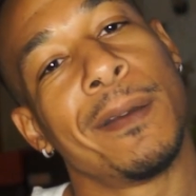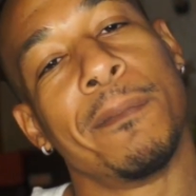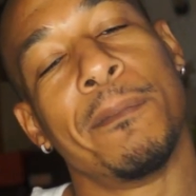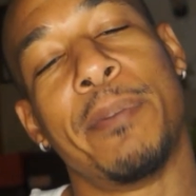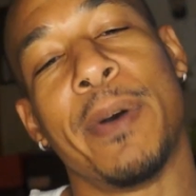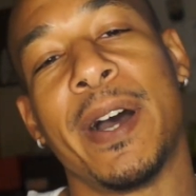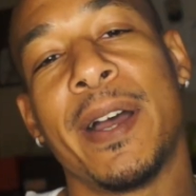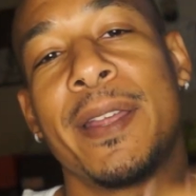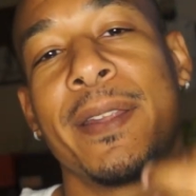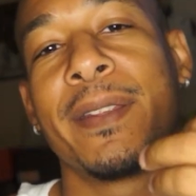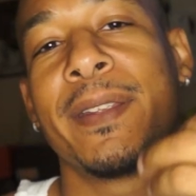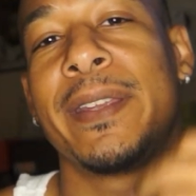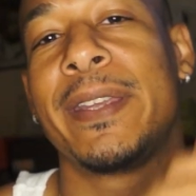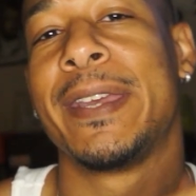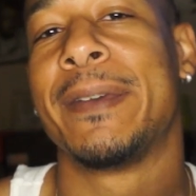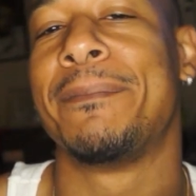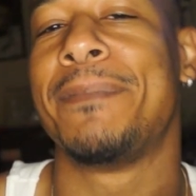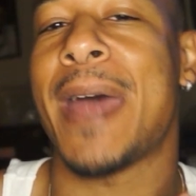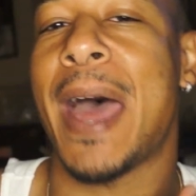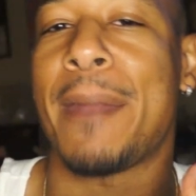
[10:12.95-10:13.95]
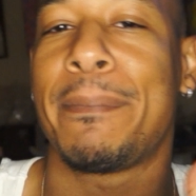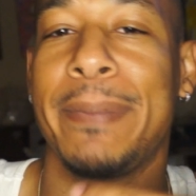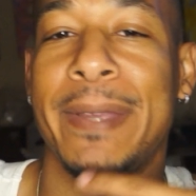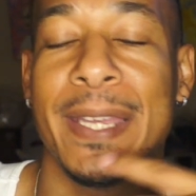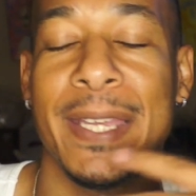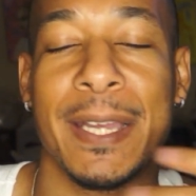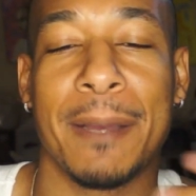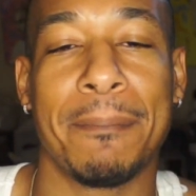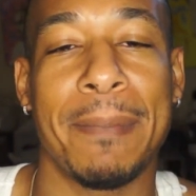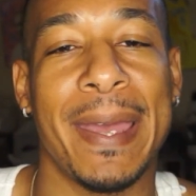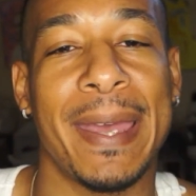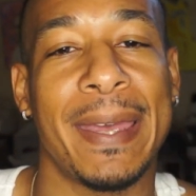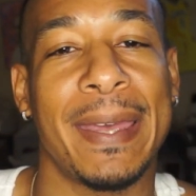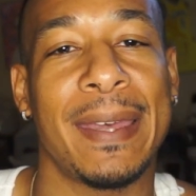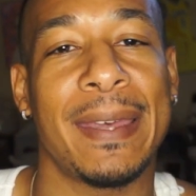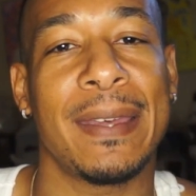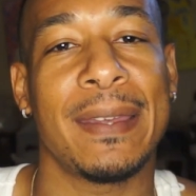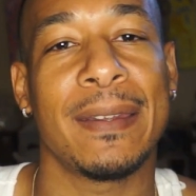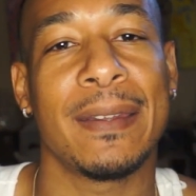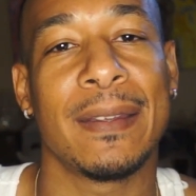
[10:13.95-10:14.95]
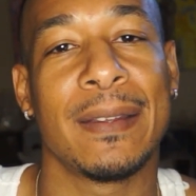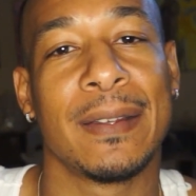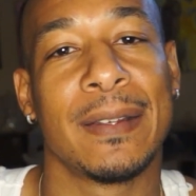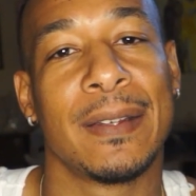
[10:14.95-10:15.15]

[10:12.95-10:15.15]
But him not being a man,